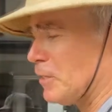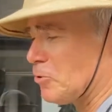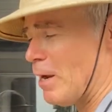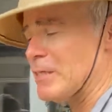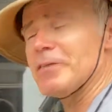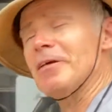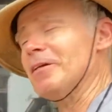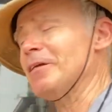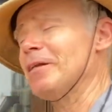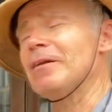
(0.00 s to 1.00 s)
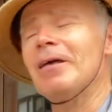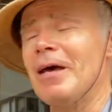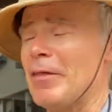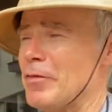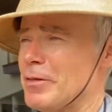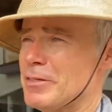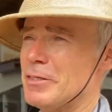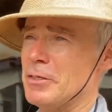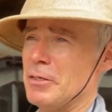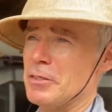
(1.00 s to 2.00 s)
is greater than in other
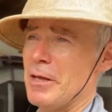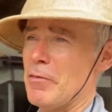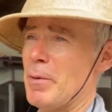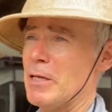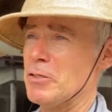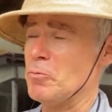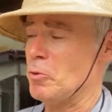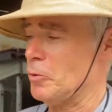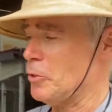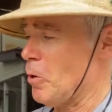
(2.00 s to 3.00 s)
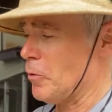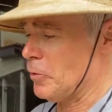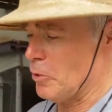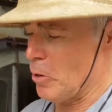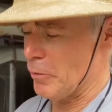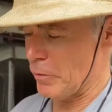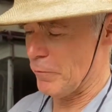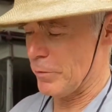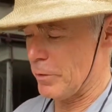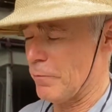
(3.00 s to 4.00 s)
cities and other parts of the world. You own, you own the,
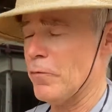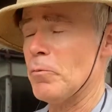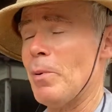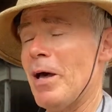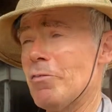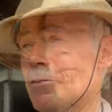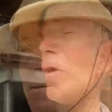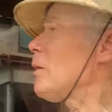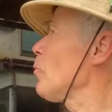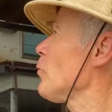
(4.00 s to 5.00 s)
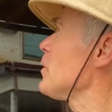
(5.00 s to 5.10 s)
the footpath. I bought